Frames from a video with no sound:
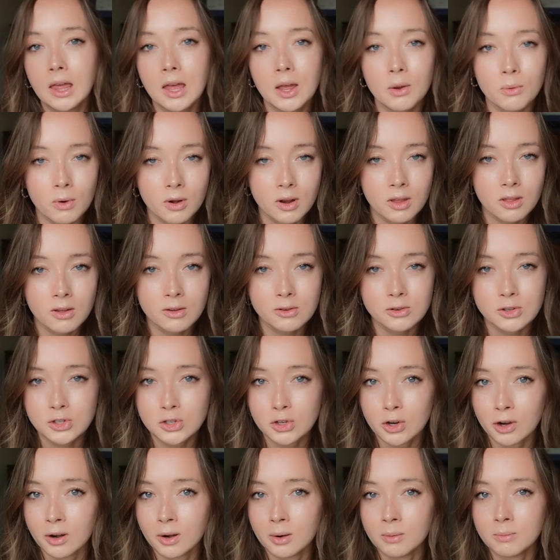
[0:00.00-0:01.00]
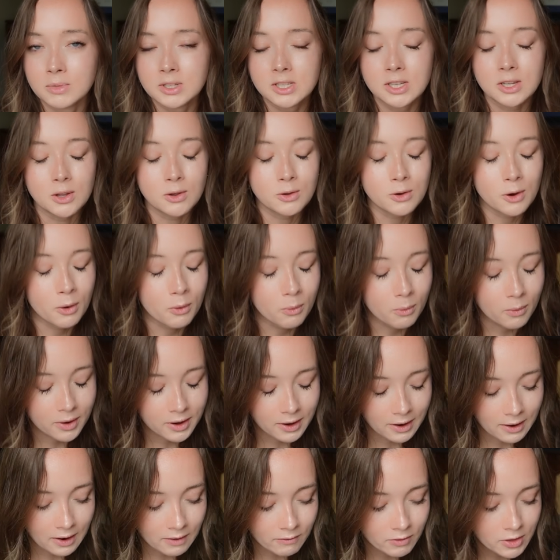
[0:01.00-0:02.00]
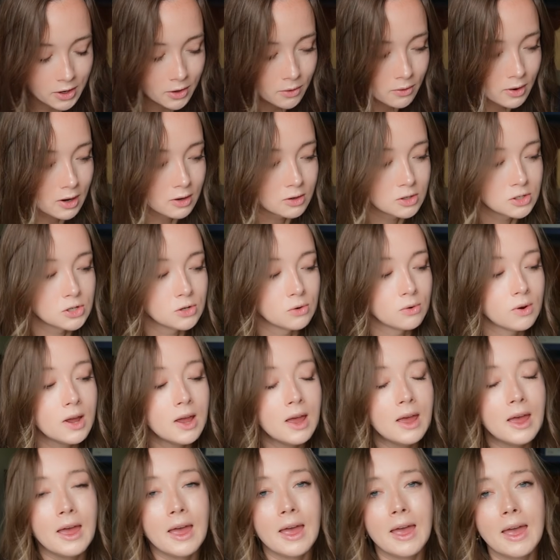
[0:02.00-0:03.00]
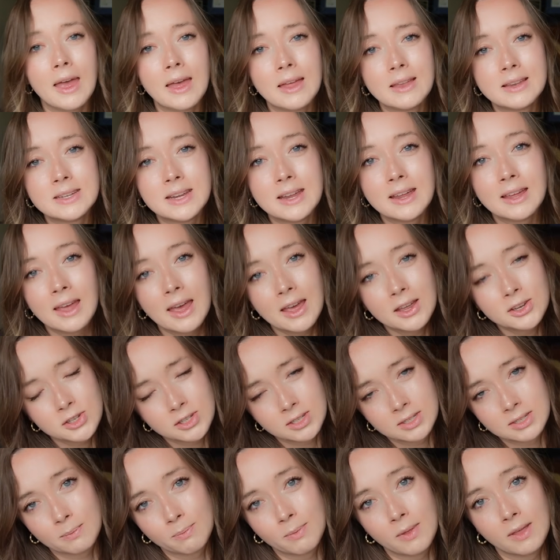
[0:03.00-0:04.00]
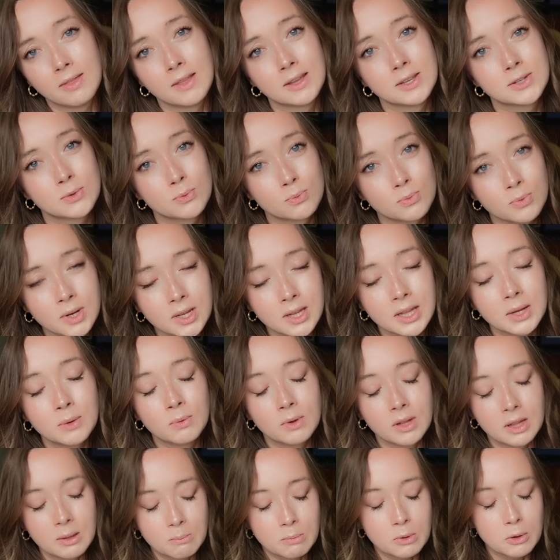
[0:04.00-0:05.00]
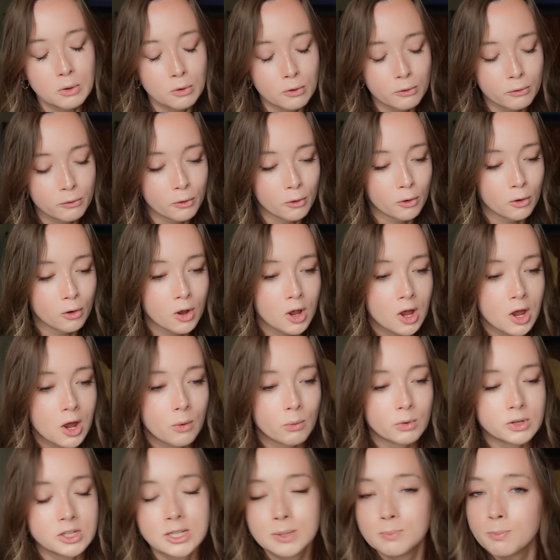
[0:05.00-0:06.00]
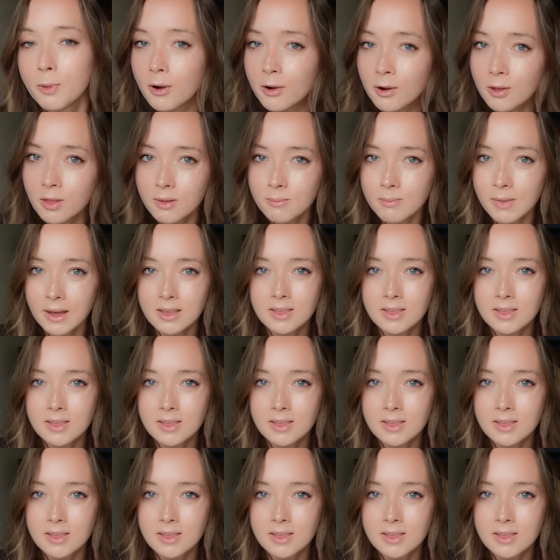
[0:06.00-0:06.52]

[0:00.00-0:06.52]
Get rid of those germs. You don't want to have that around you. And engage in something that's really, really beautiful, which is part of the